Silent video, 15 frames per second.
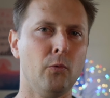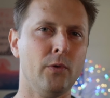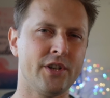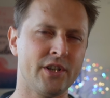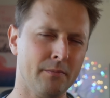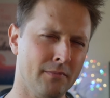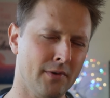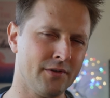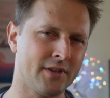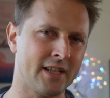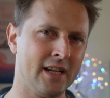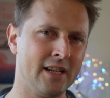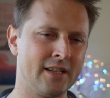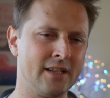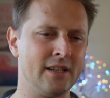which in most
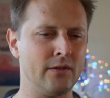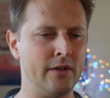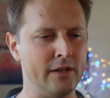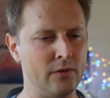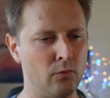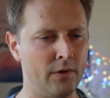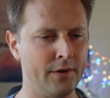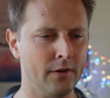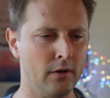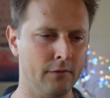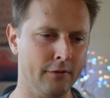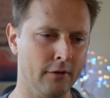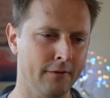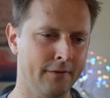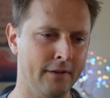cases is
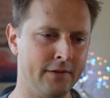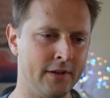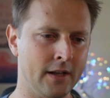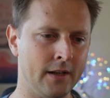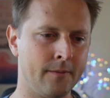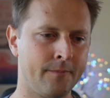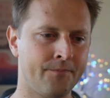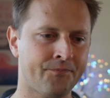1/50.